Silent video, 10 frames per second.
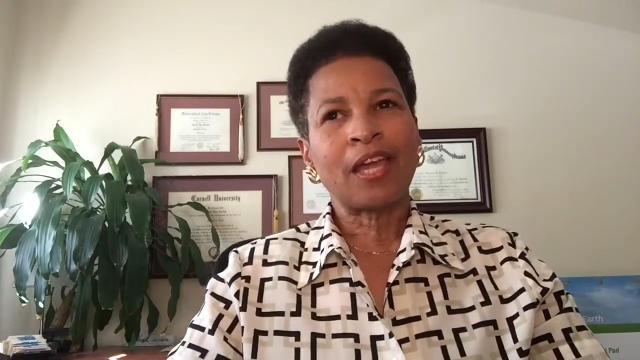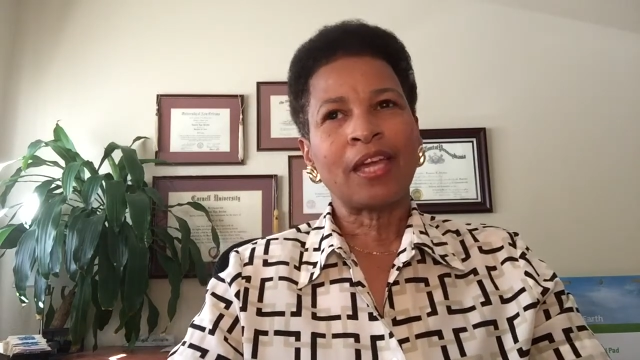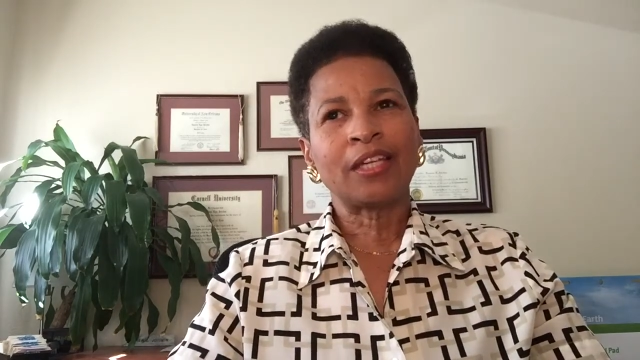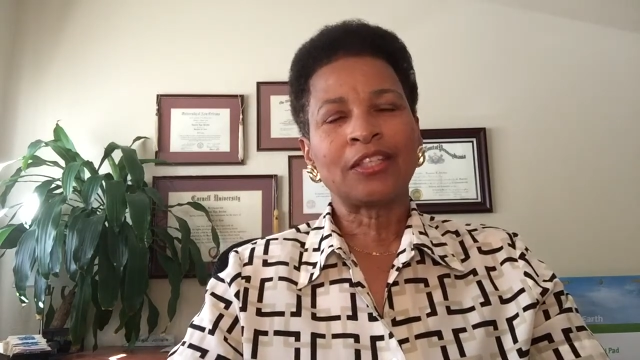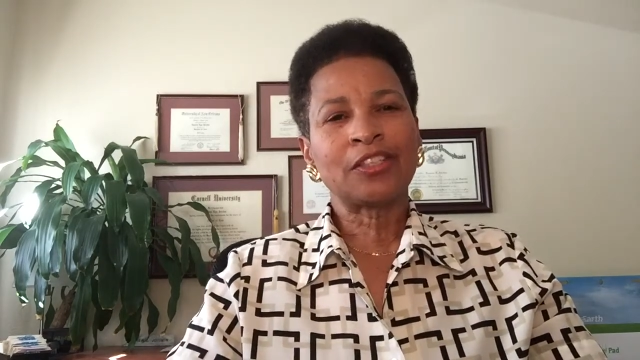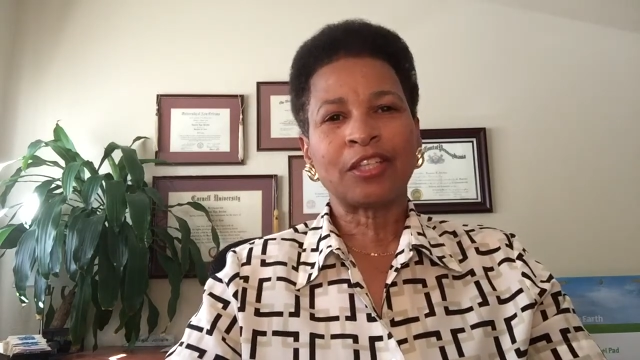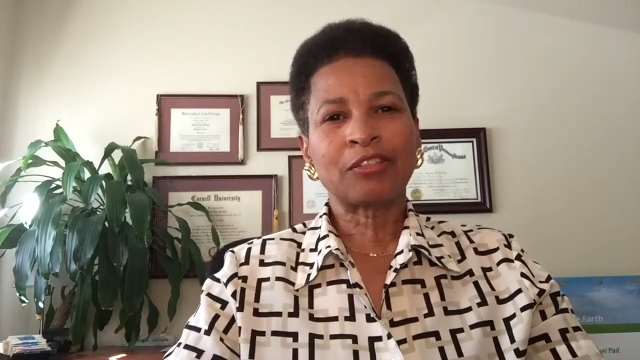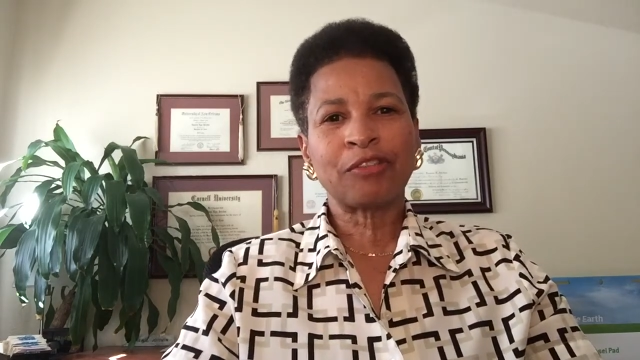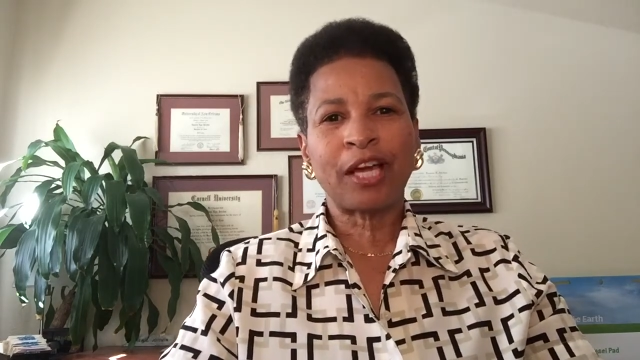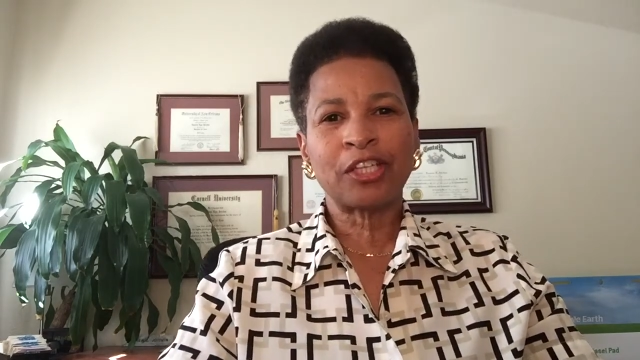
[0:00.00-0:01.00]
is their
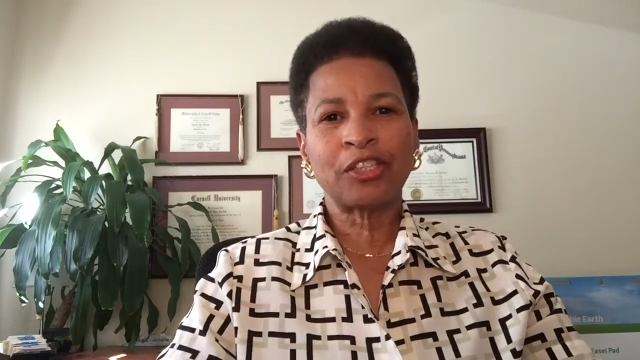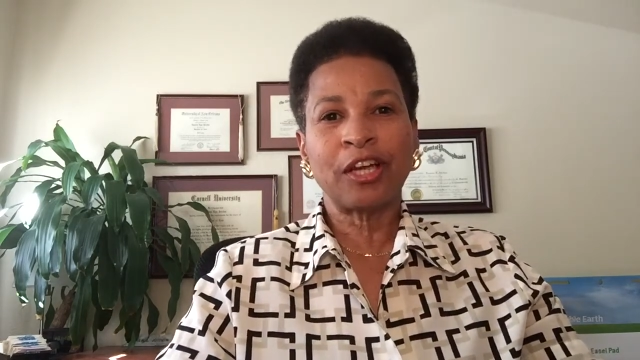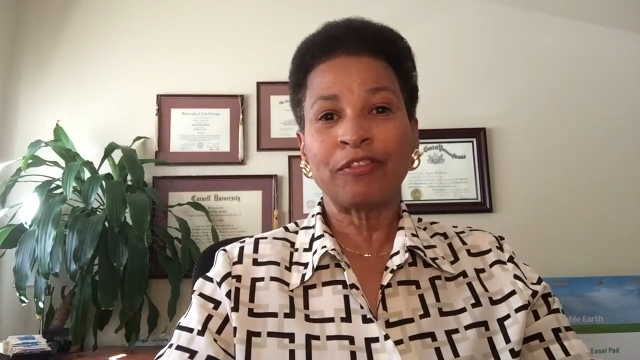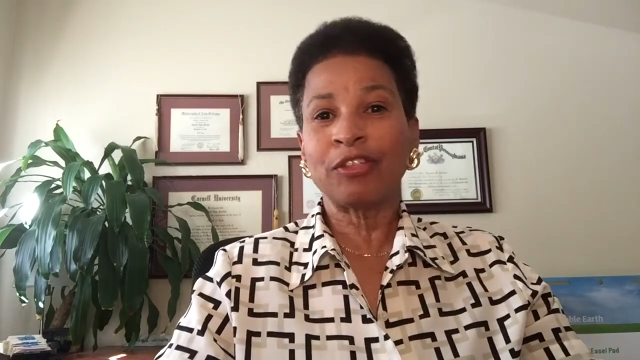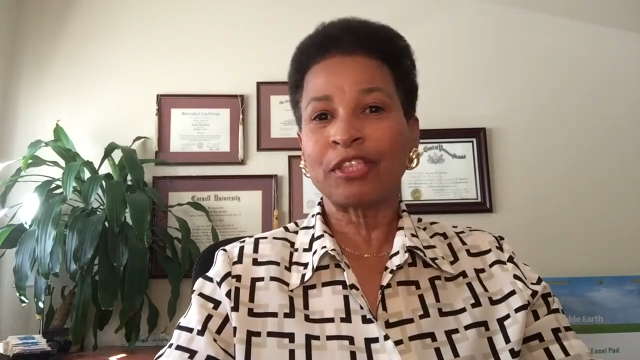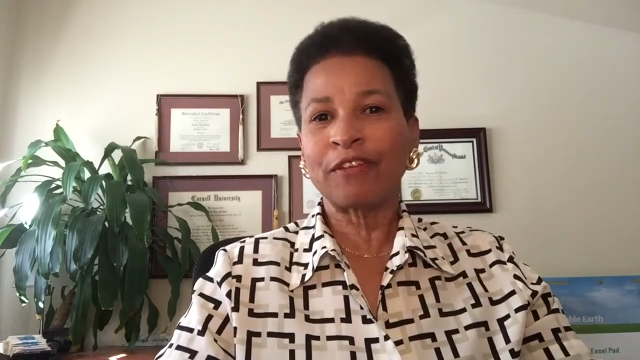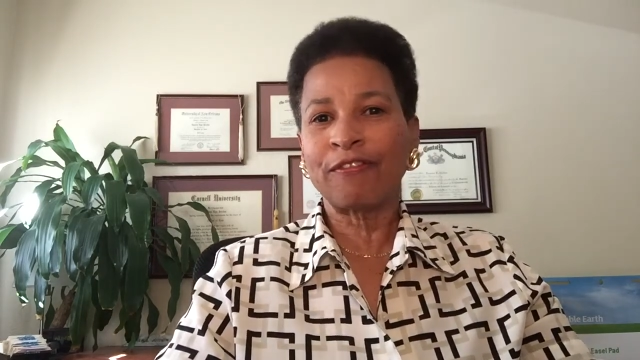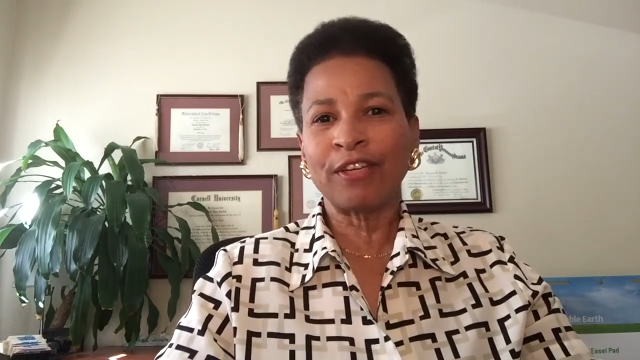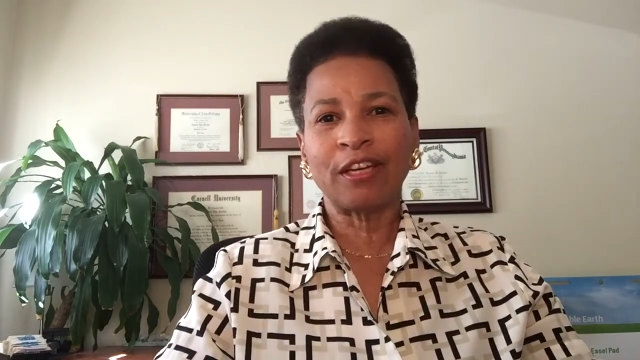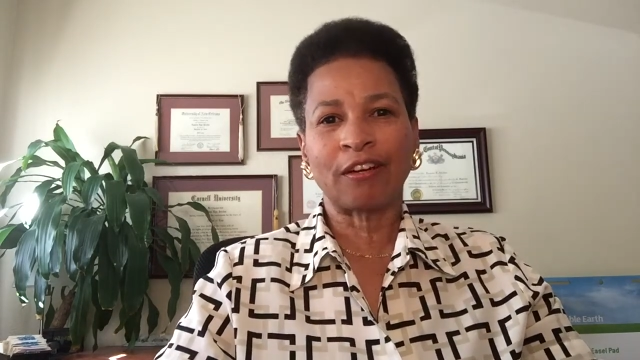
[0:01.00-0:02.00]
strategy of using
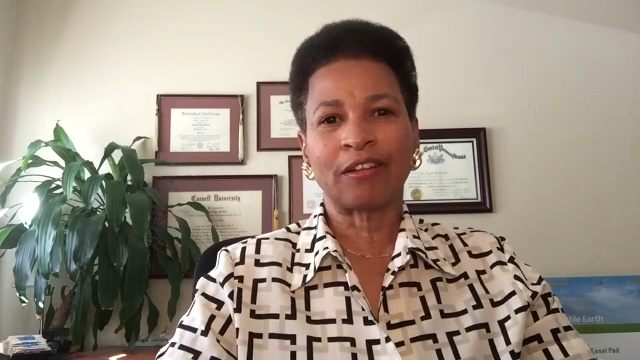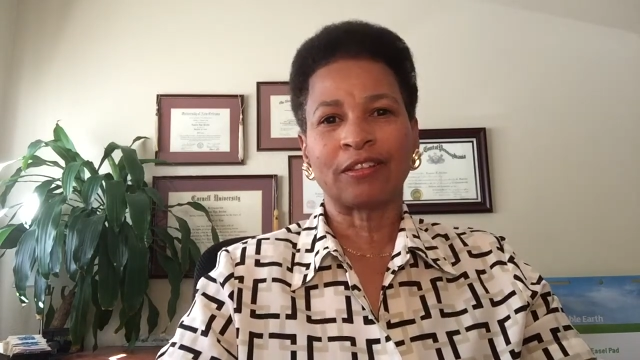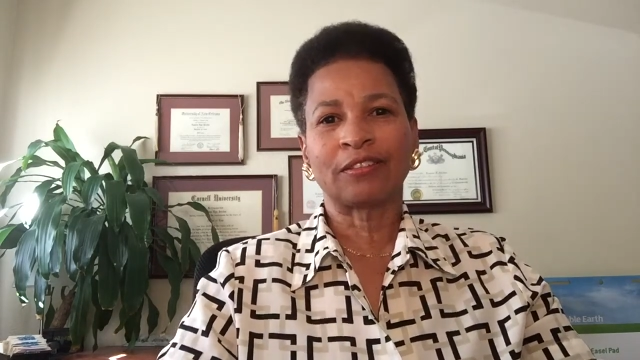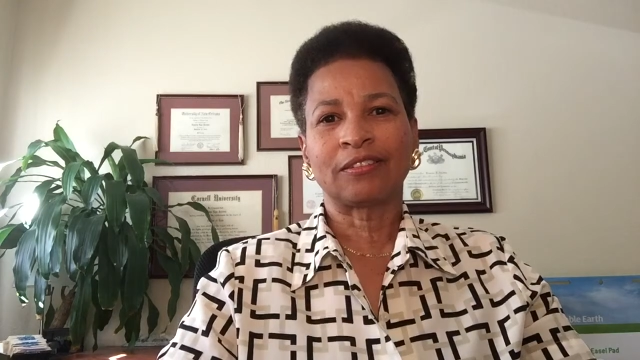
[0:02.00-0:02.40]
fear.